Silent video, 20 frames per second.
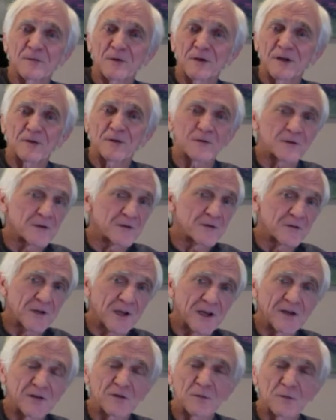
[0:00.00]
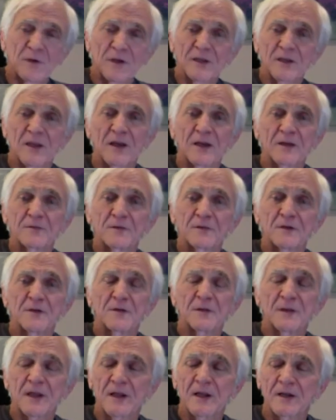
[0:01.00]
whatever, and a change in my life, you
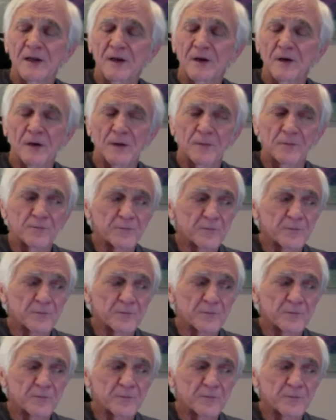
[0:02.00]
know that era.